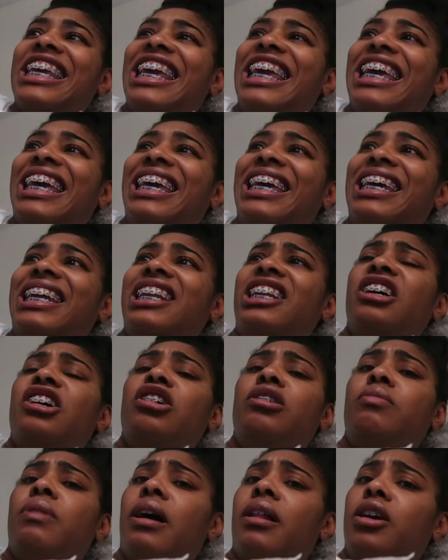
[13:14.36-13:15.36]
and
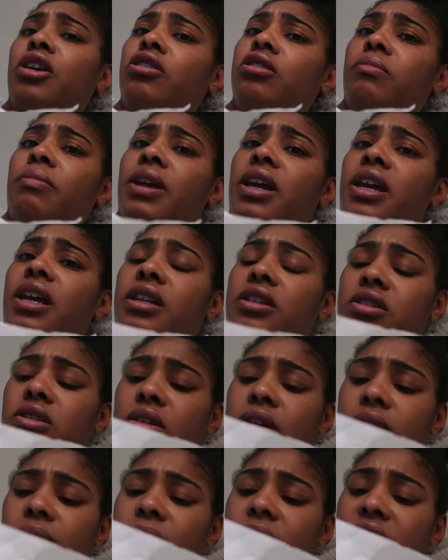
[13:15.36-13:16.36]
probably go to bed so
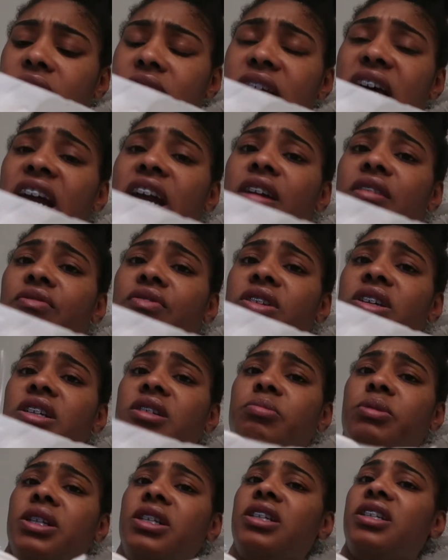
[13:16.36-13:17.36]
I'm not tired for
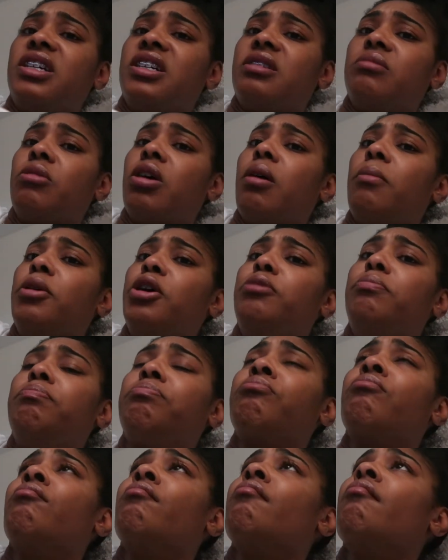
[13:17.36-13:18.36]
this PT test tomorrow. But
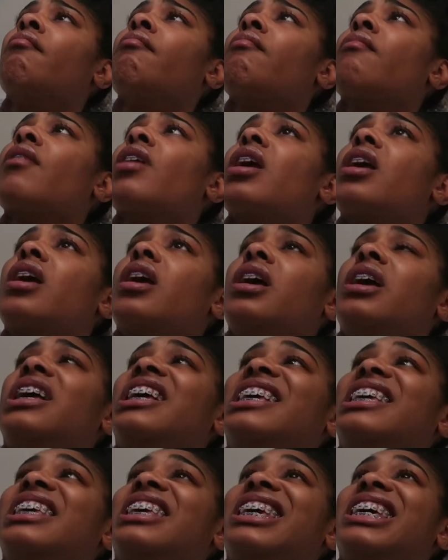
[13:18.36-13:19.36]

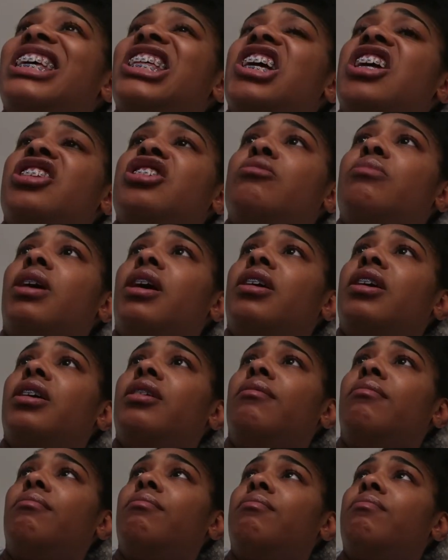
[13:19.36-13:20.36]
yeah, that's about it.